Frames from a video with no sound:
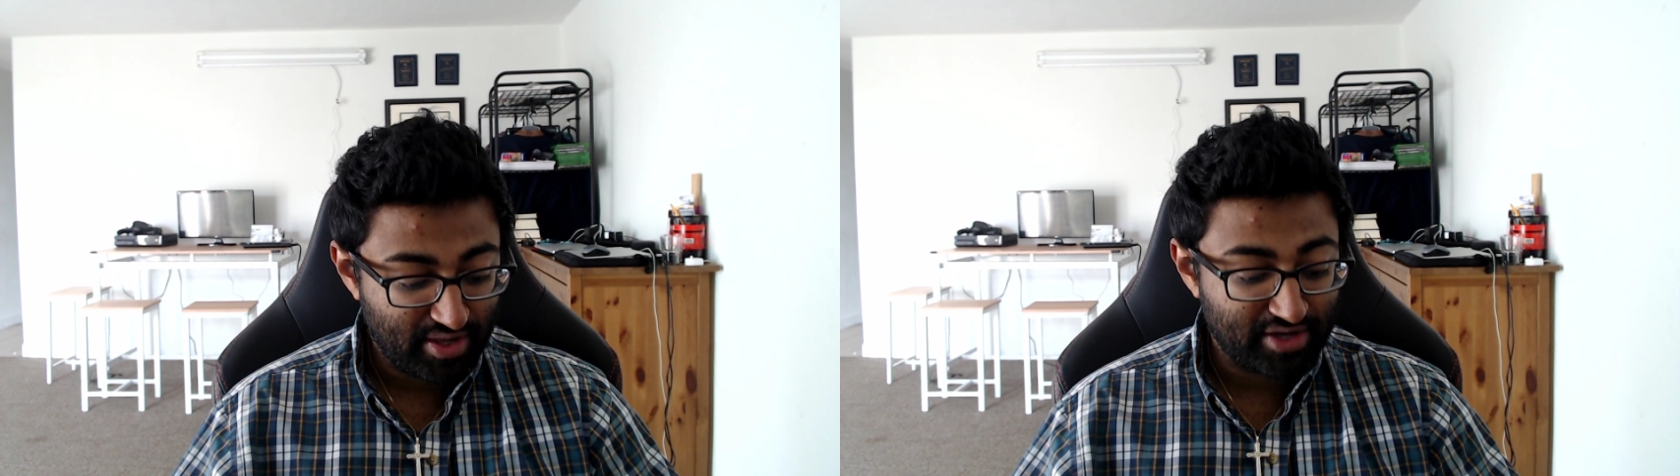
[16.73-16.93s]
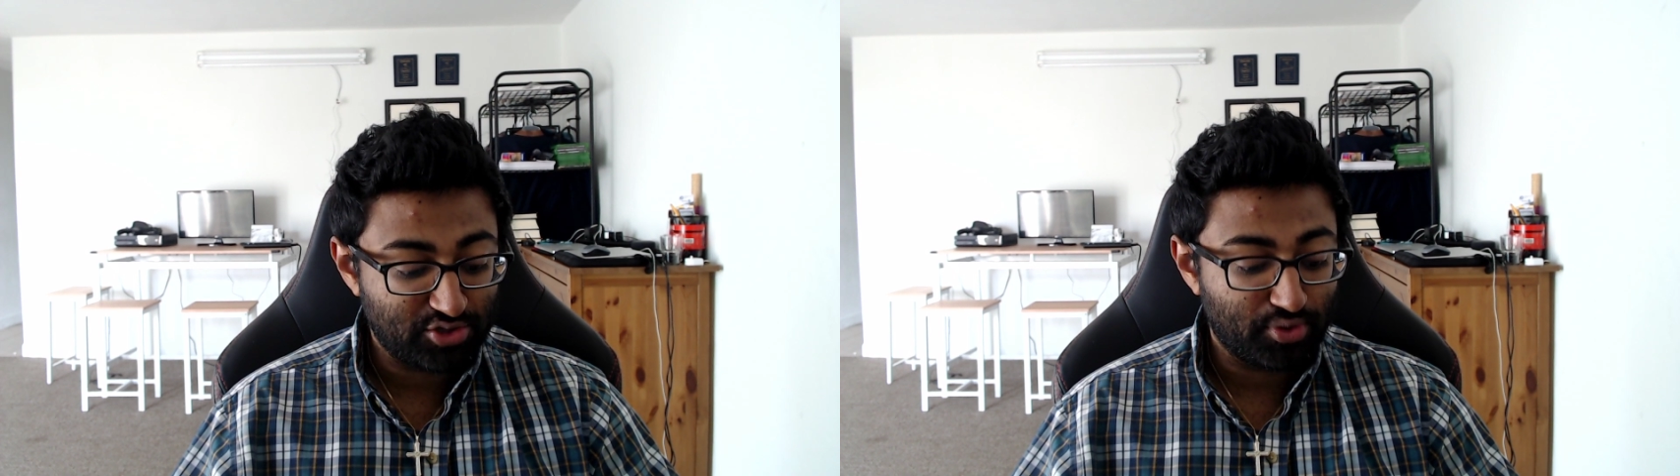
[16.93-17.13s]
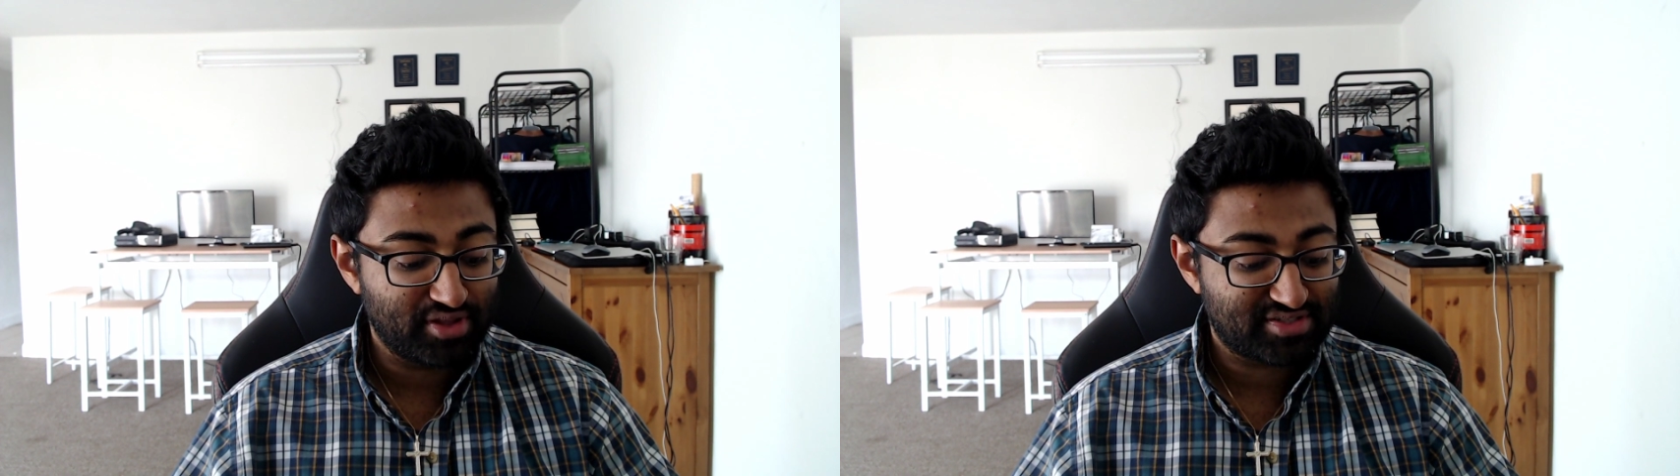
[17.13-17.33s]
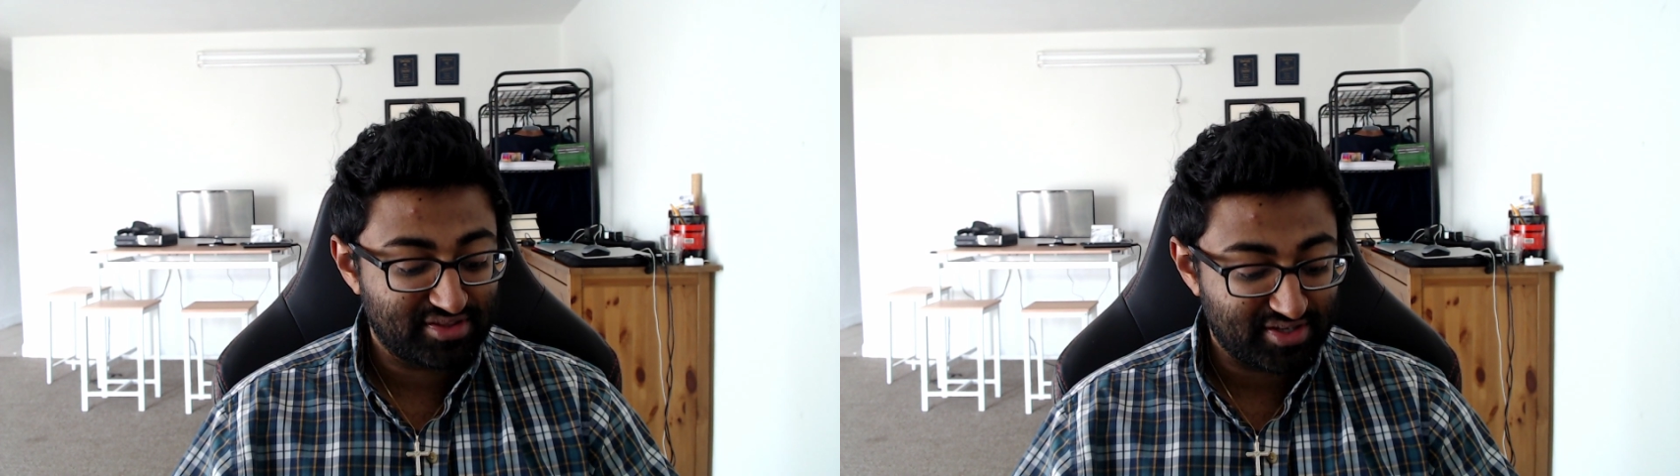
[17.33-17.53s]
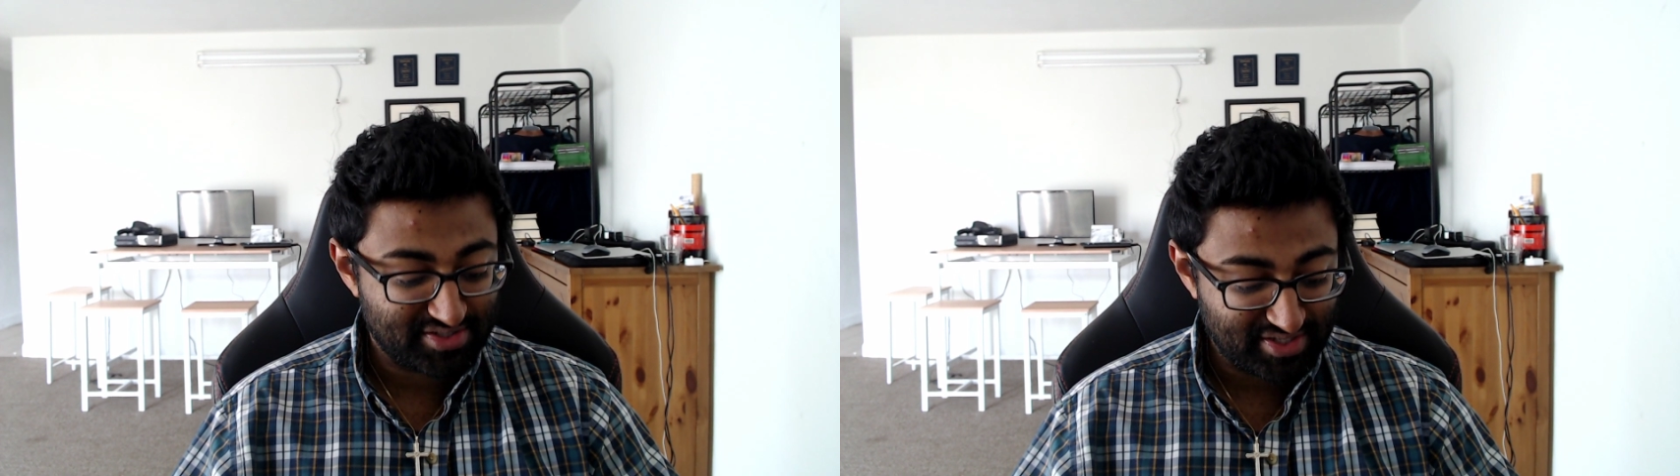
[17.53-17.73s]
and dwellest in
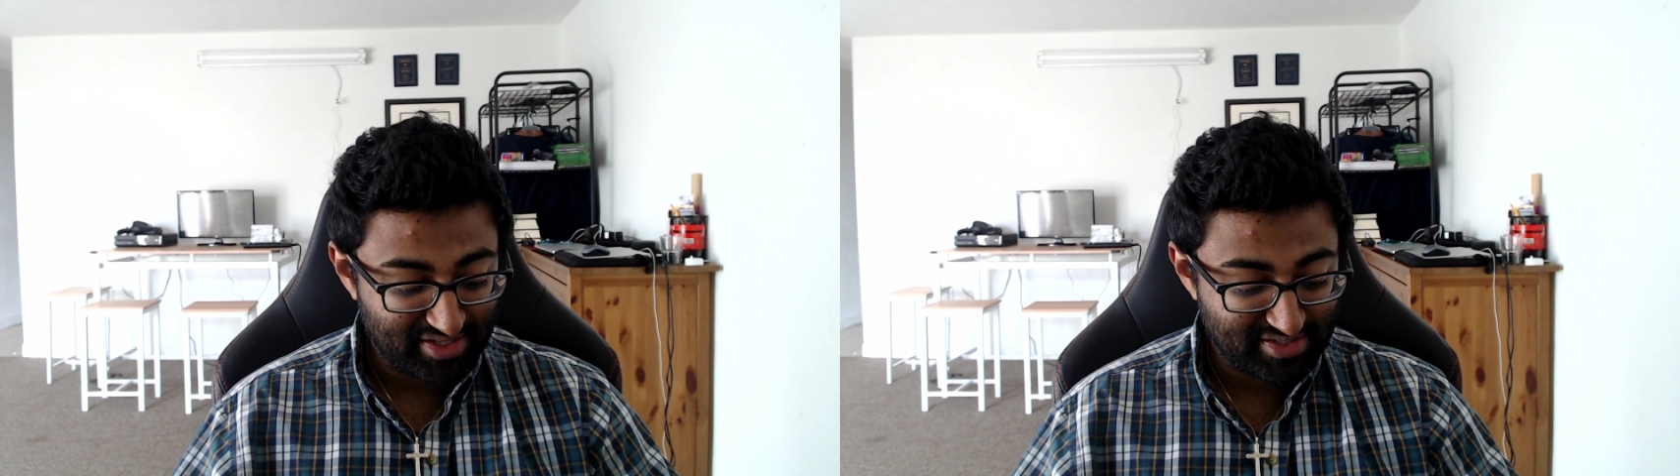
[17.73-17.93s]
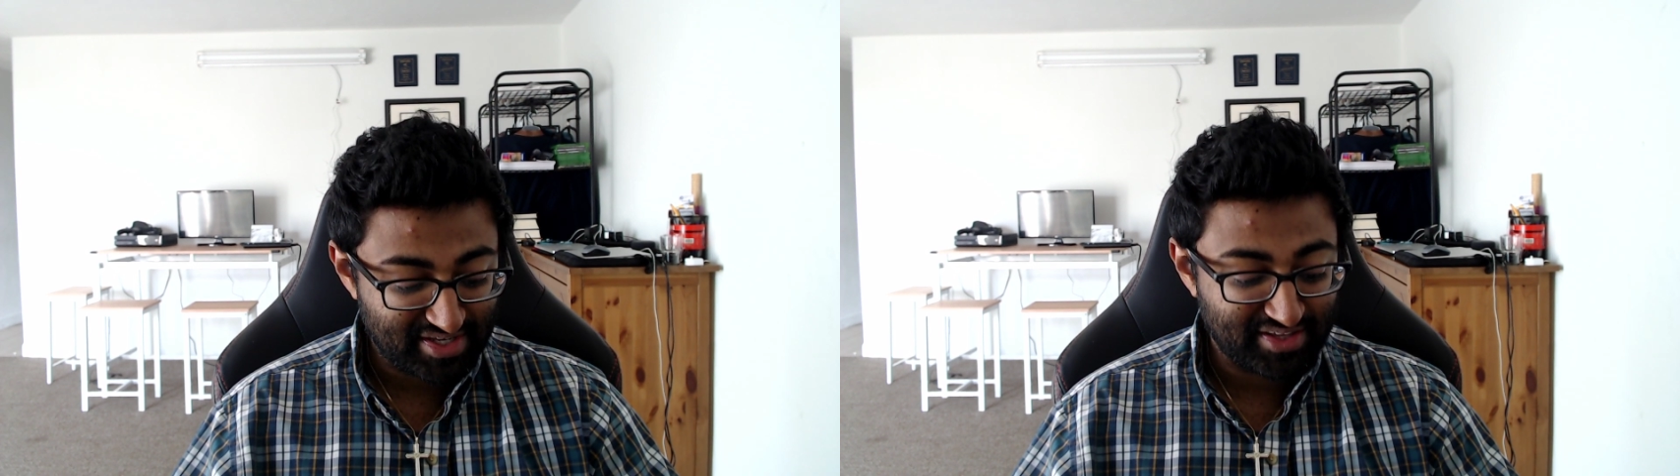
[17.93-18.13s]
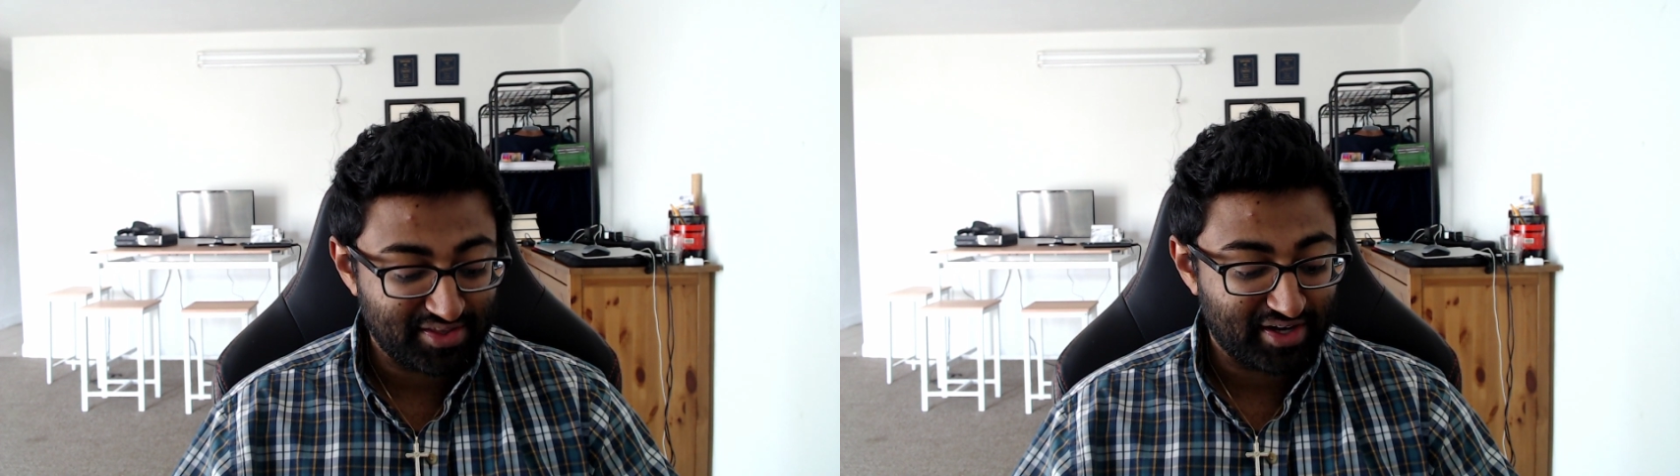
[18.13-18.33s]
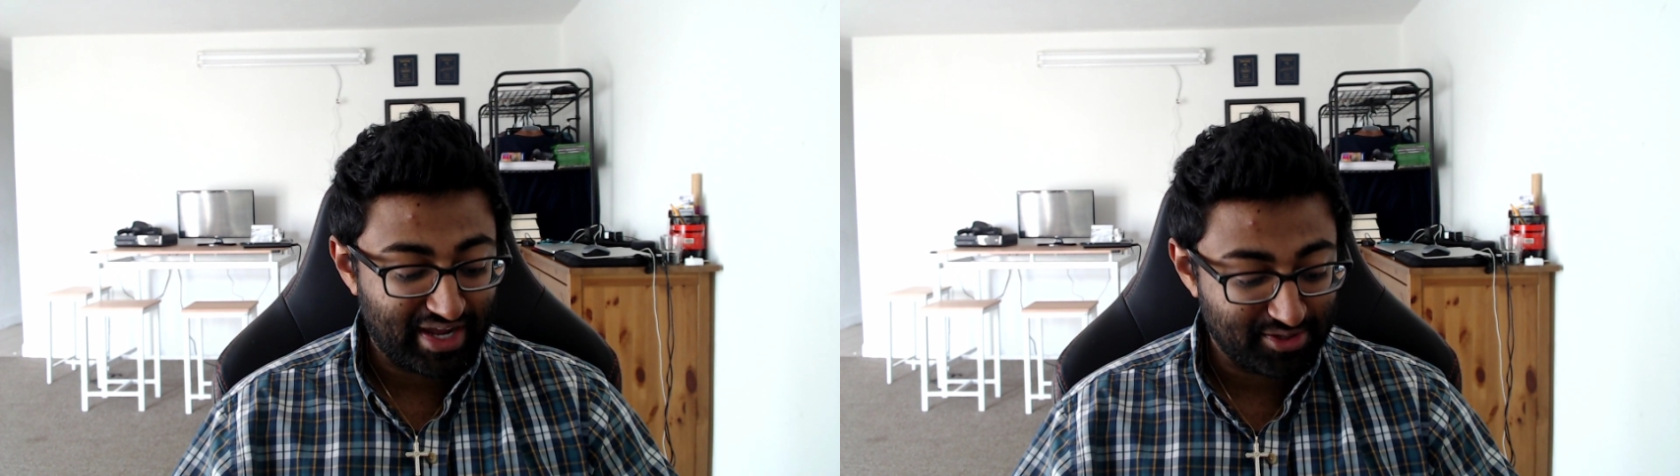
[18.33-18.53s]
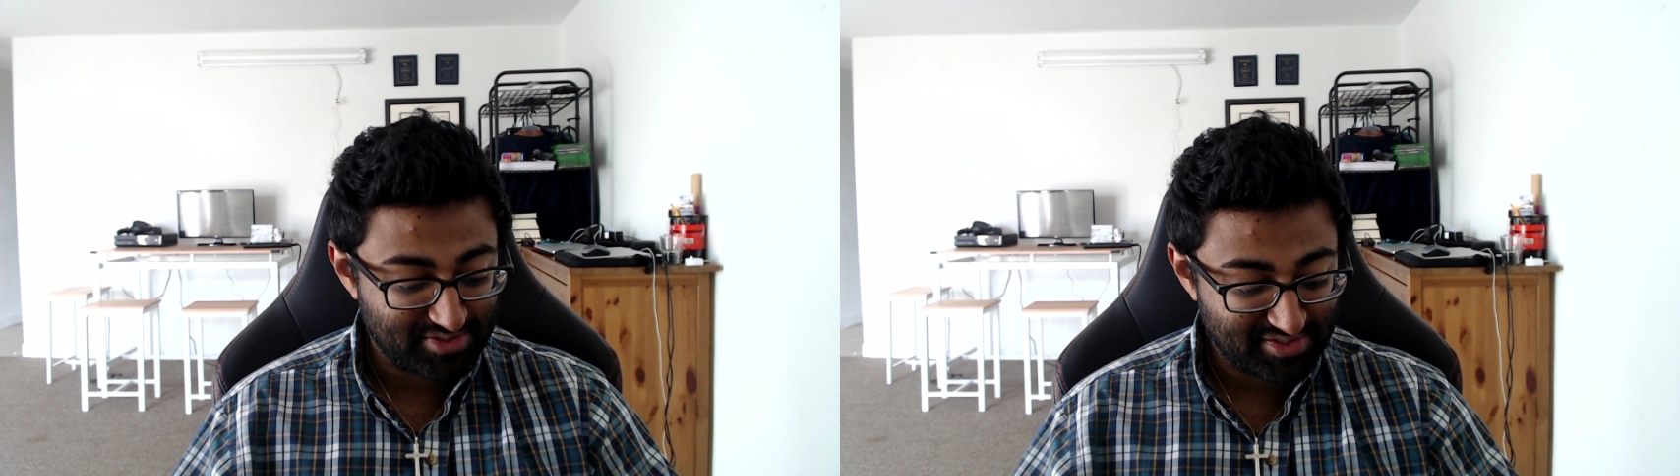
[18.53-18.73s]
their cities and in their
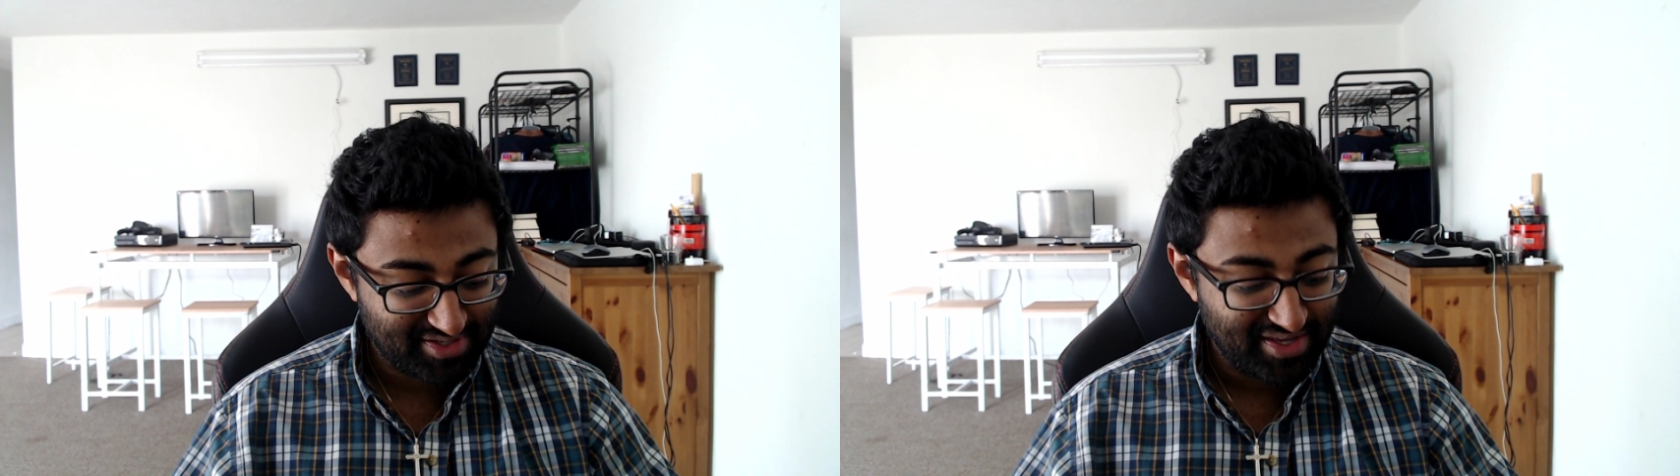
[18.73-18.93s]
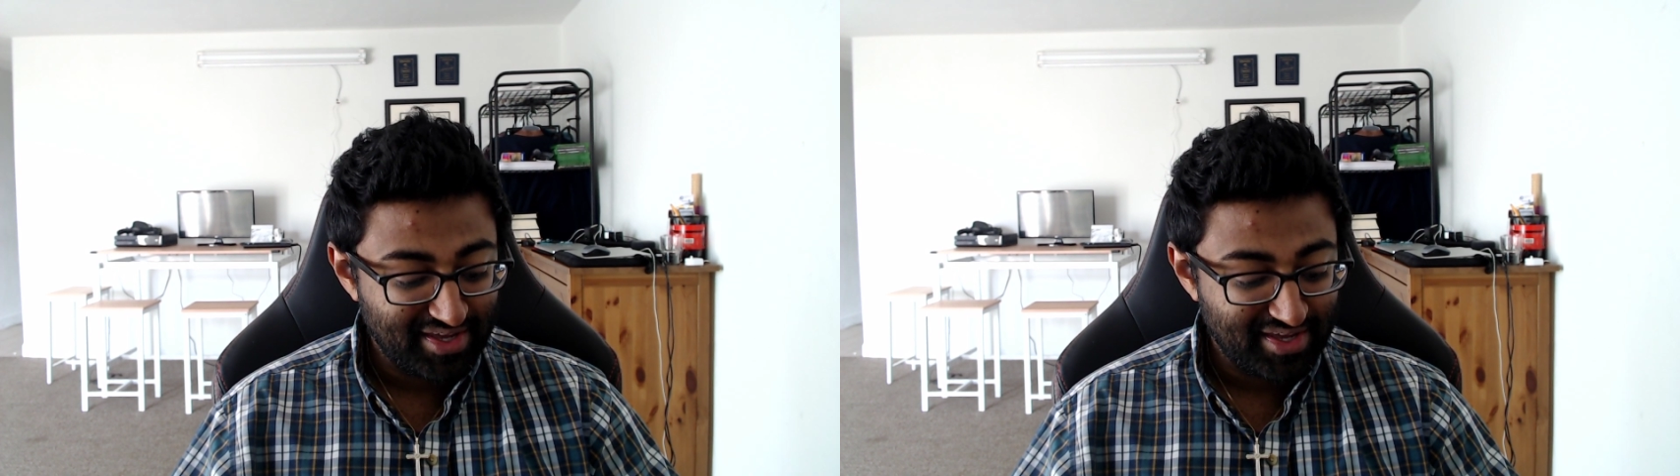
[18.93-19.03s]
houses,